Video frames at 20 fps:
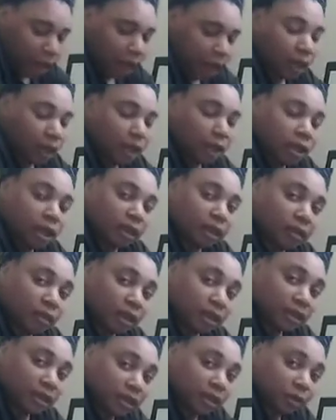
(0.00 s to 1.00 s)
and another
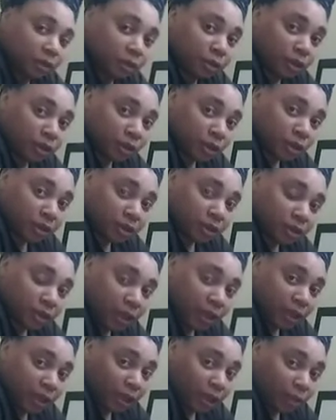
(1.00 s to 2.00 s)
that's language arts
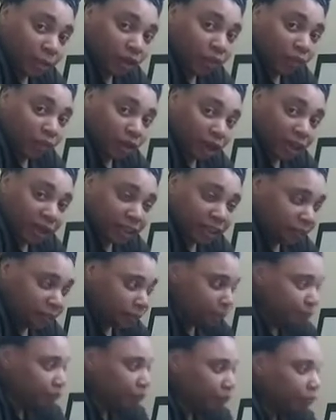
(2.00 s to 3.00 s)
and labeled writing.
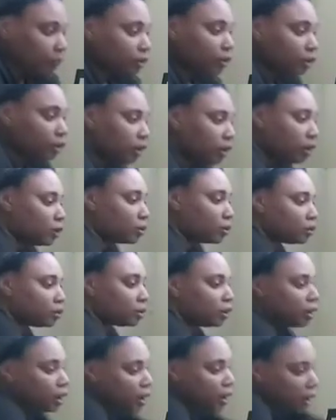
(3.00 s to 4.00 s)
So
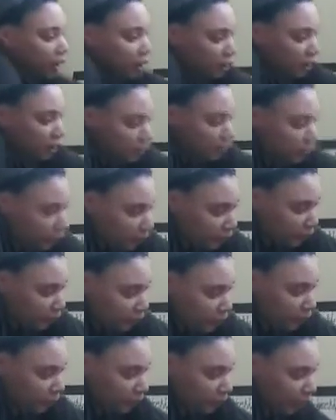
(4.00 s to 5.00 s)
this
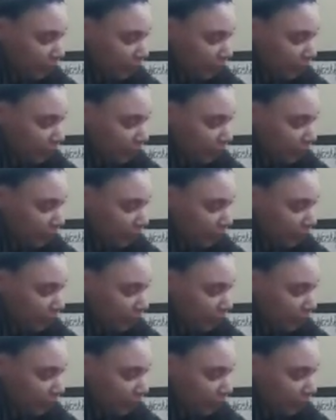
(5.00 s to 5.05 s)
particular